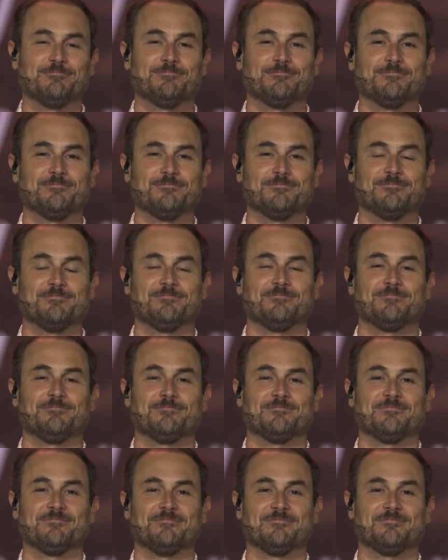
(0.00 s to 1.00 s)

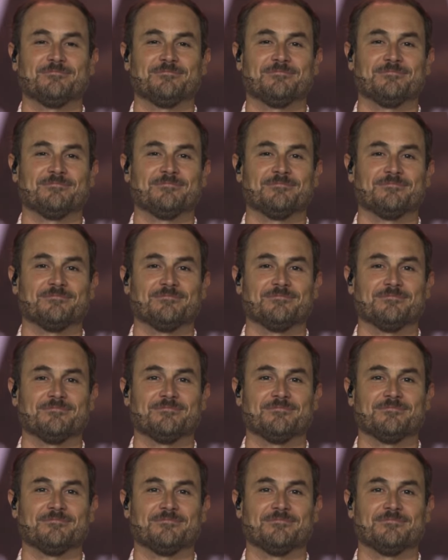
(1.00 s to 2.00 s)

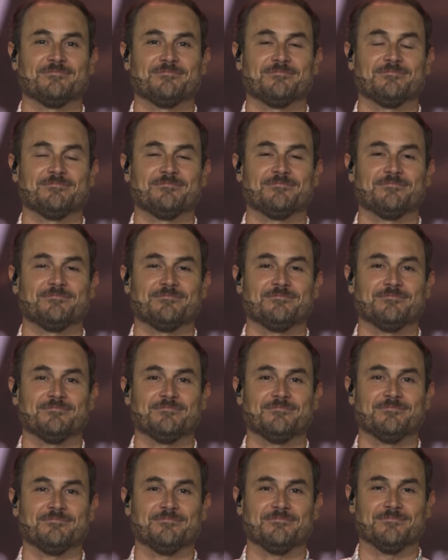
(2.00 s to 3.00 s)

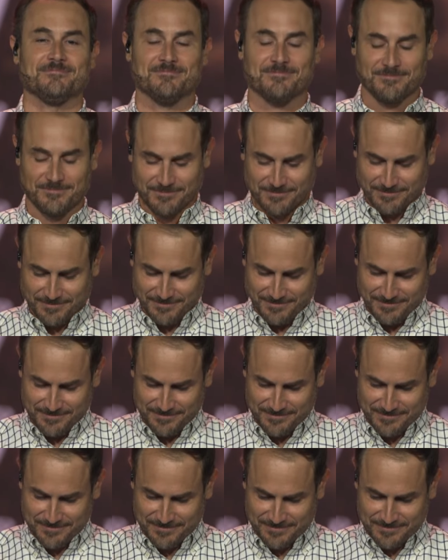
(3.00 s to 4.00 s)

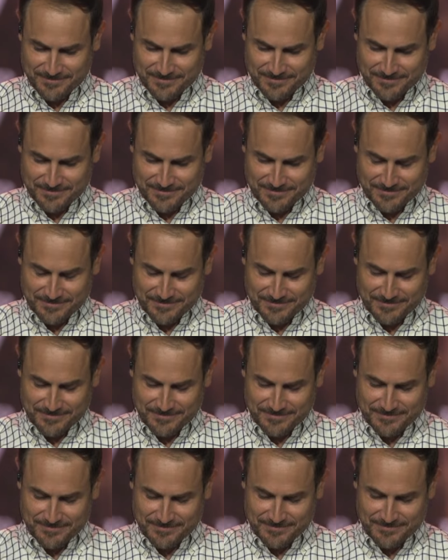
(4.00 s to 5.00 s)

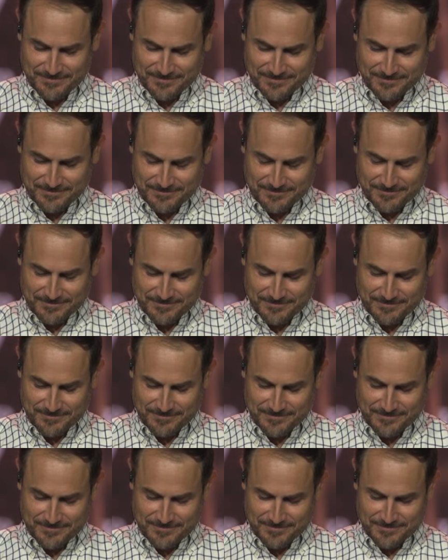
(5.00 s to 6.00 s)

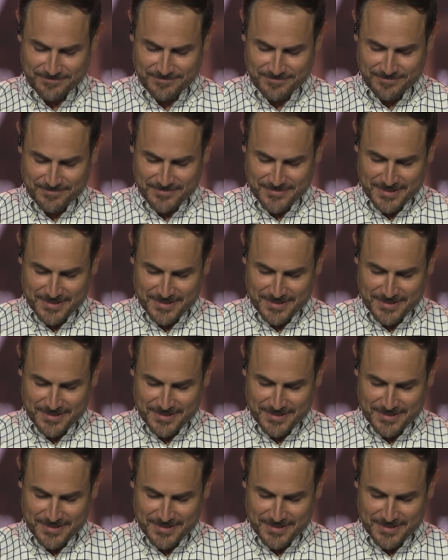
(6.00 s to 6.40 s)
No one is speaking in this clip.